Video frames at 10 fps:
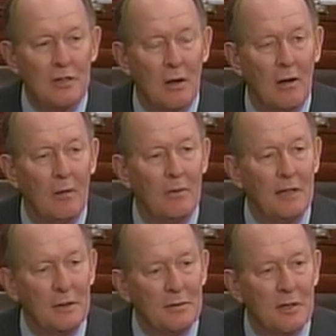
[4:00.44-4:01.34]
Harlow,
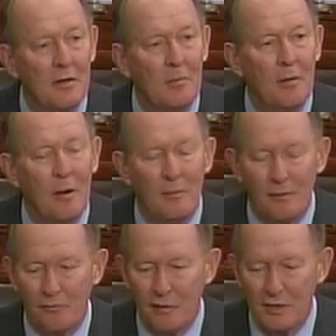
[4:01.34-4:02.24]
and he was in the
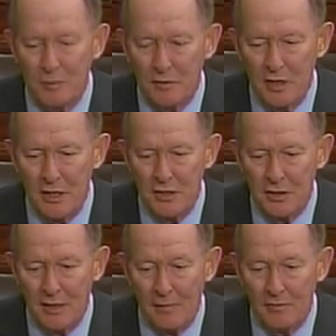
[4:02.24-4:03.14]
Department of
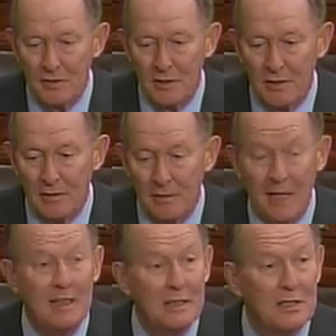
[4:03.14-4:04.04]
Transportation. That was in
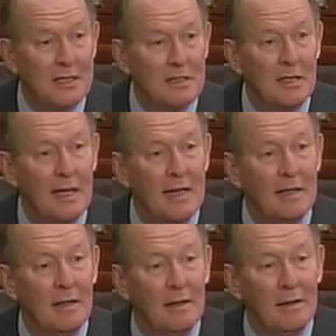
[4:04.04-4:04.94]
1969
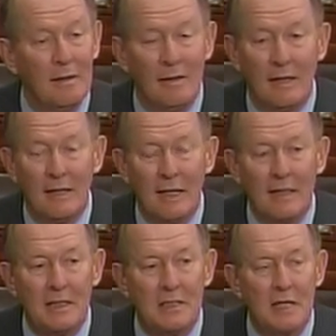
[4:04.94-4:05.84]
and
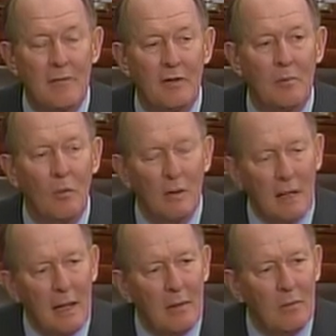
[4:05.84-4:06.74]
1970. But
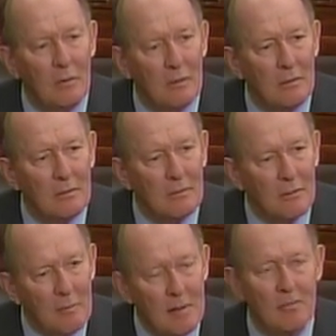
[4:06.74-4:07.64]
what I will
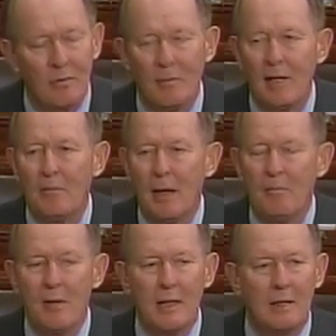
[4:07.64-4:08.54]
remember about
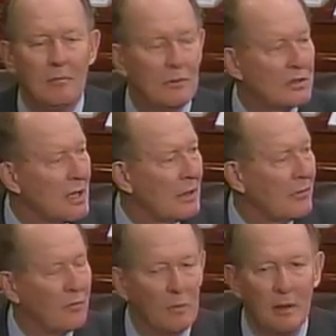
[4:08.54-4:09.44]
Bob Bennett, and most
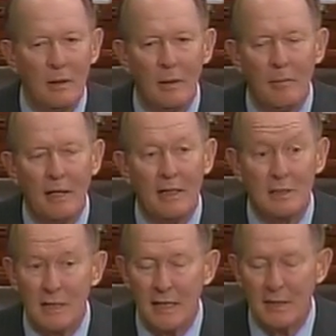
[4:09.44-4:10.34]
senators will about
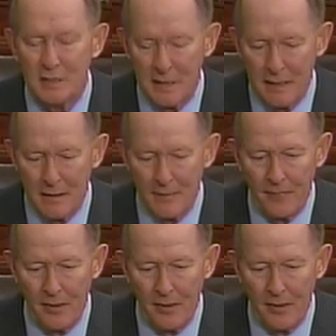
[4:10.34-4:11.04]
his legacy here,